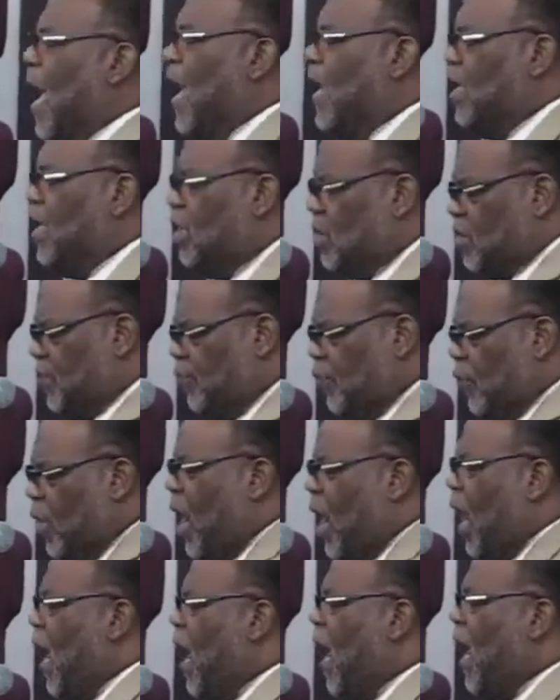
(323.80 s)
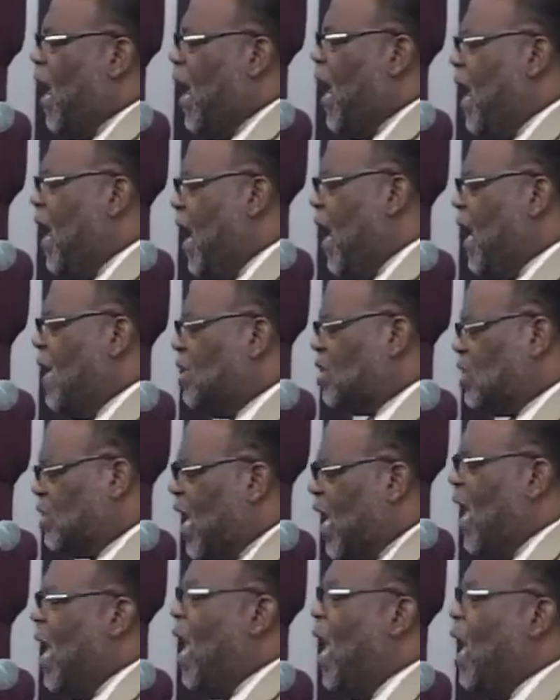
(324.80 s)
his praise
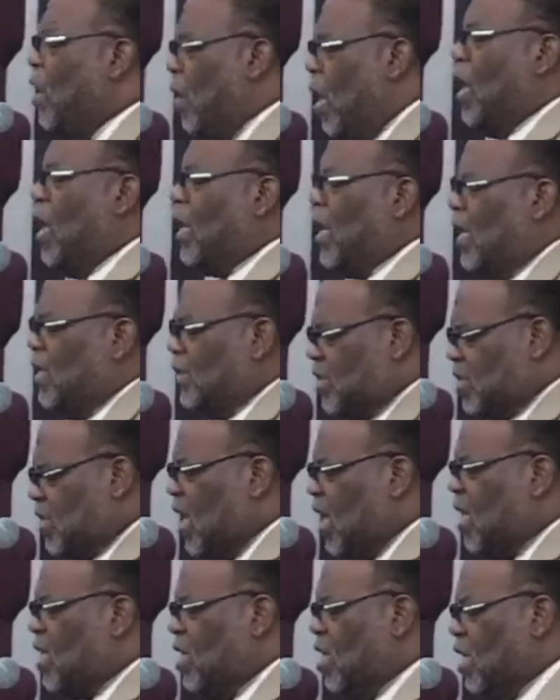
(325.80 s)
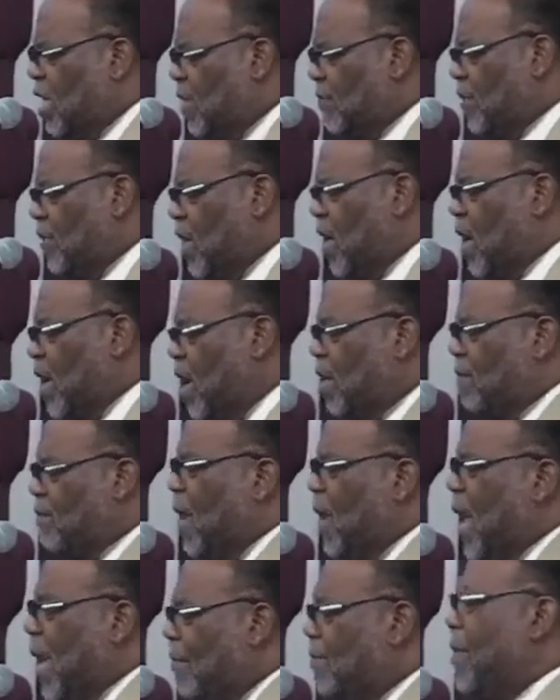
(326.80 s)
shall continually be in
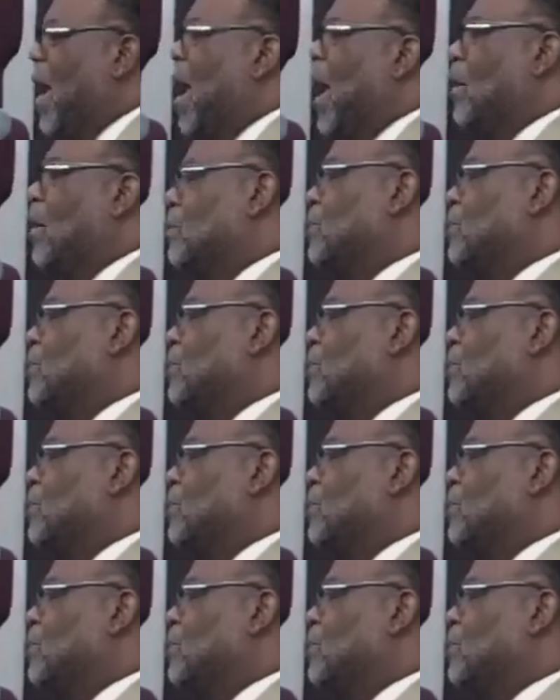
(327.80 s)
my mouth.